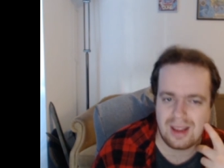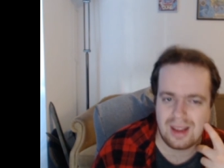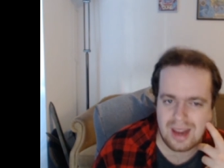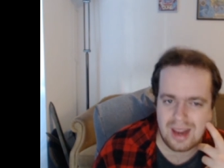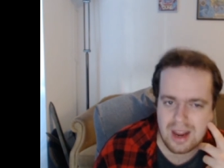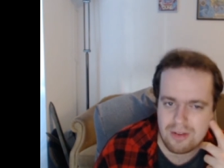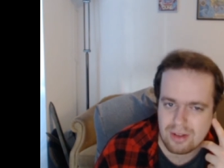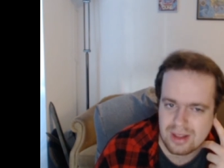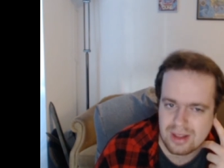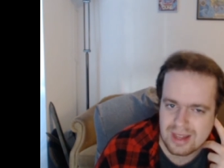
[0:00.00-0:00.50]

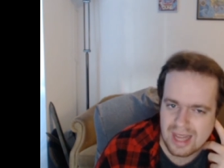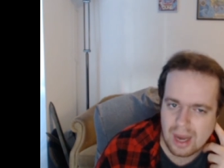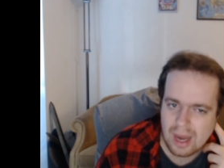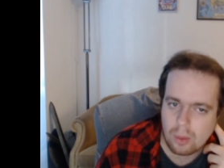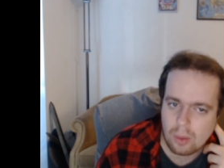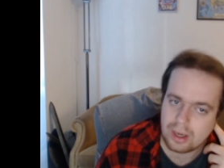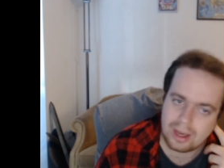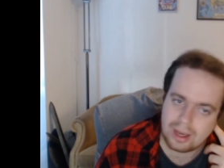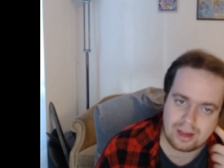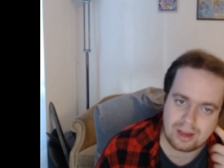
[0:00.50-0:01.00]
Even
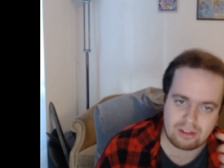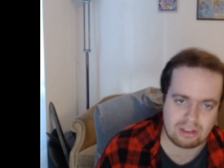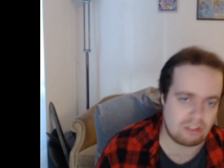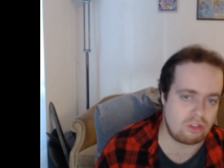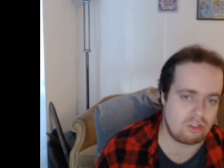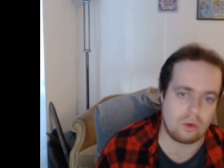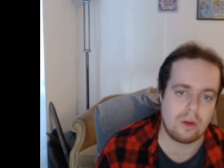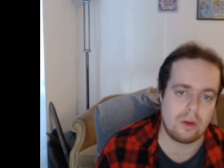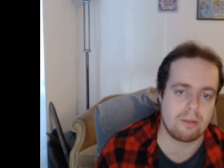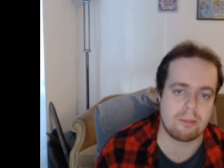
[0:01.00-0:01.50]
nowadays, I
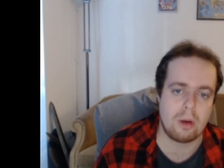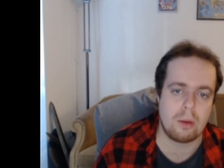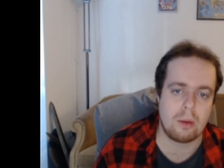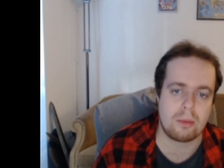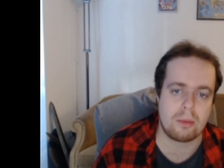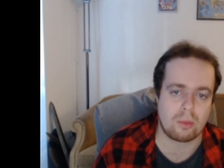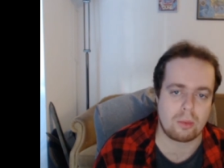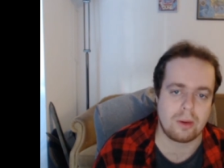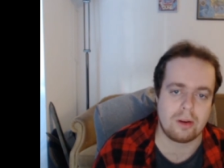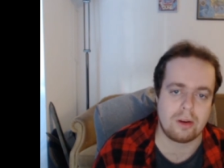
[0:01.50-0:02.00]
still have
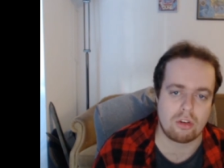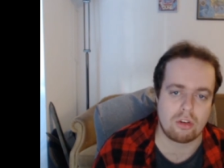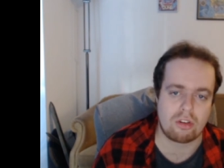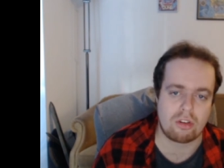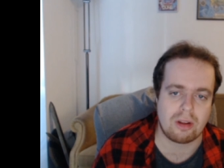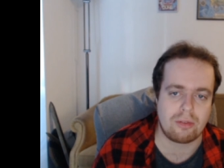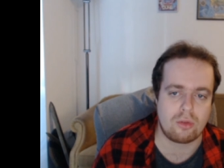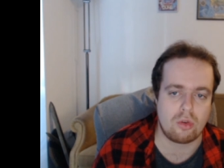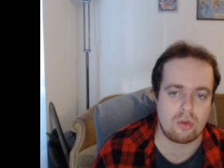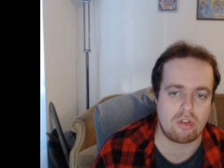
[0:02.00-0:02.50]
moments where I just
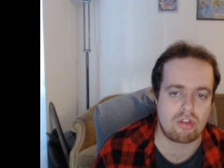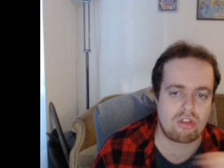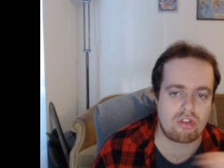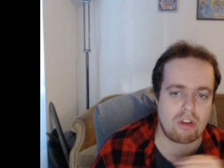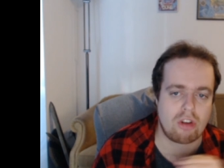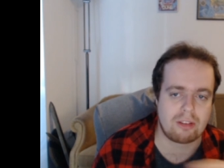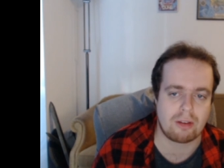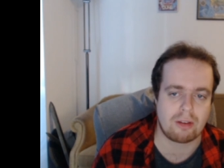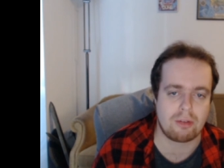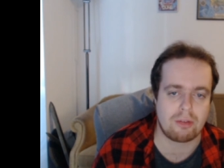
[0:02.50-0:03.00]
have to
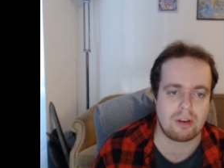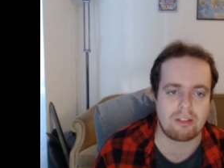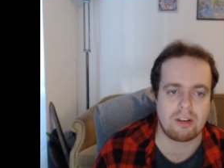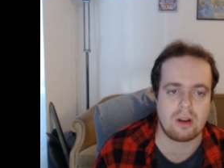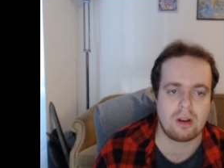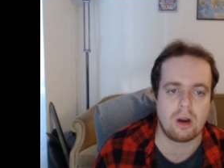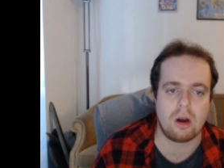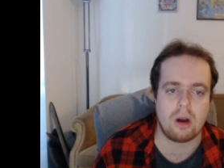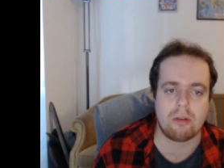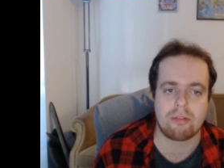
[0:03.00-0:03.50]
shut
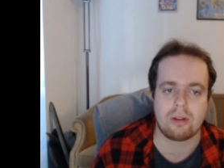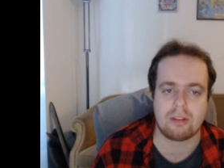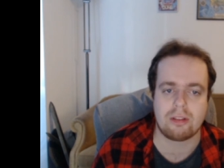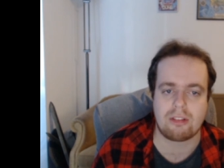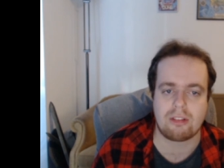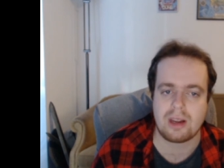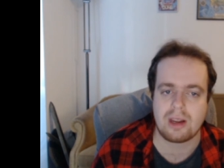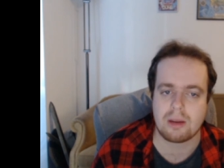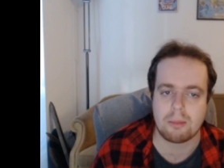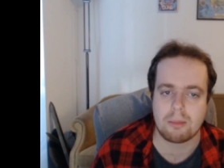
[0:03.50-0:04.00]
everything off and
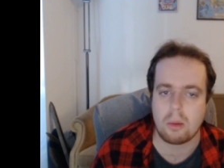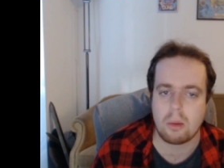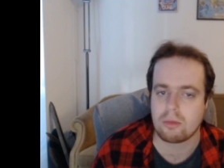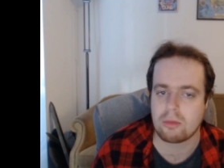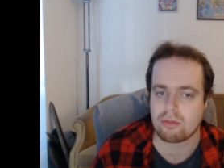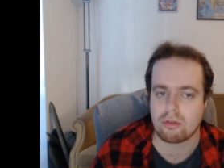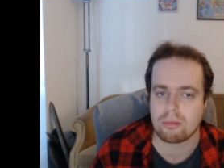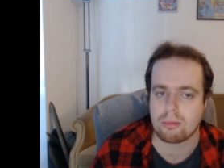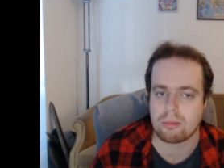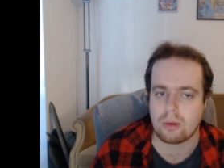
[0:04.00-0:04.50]
take a moment
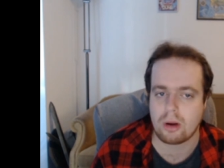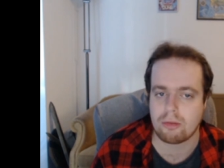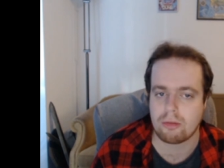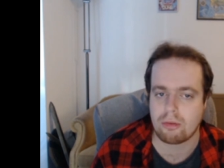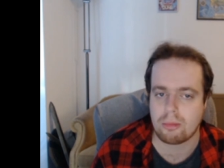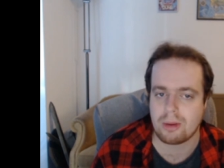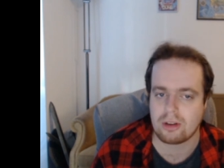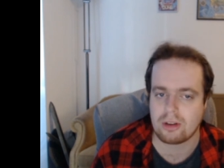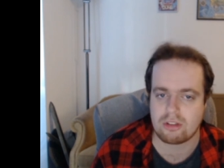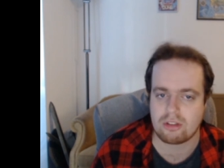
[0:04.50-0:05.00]
for, my,
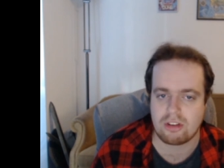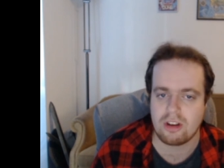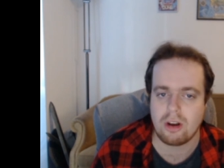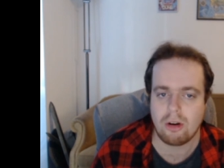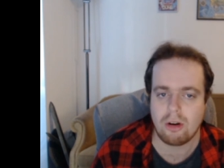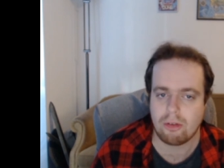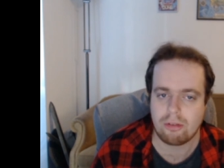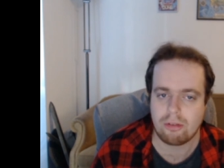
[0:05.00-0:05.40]
for myself.